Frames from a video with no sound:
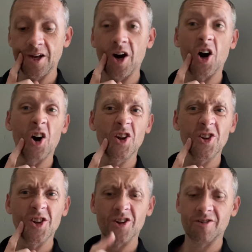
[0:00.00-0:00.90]
a
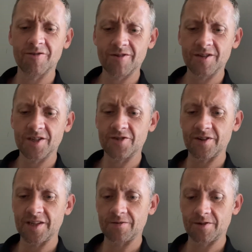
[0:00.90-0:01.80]
Houndour oh, that's a
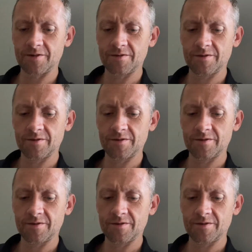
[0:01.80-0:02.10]
strange one